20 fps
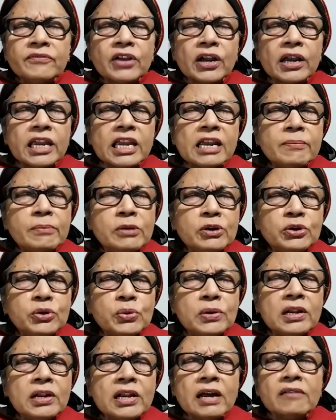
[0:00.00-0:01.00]
We are able
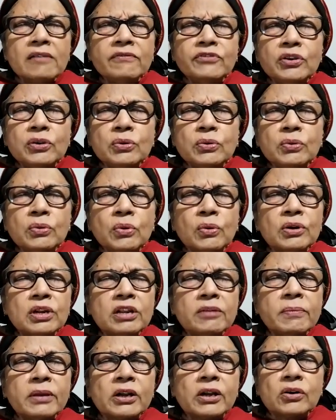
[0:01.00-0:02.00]
to love you
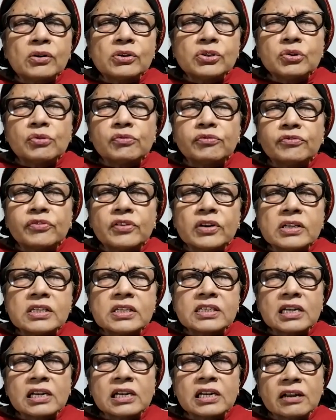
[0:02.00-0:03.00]
only because you
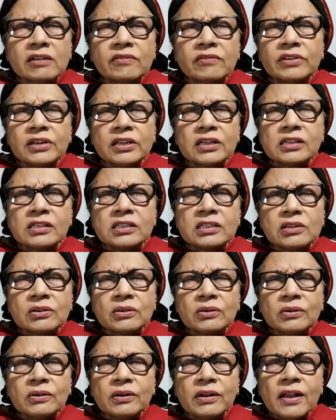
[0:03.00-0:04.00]
first loved us, Lord.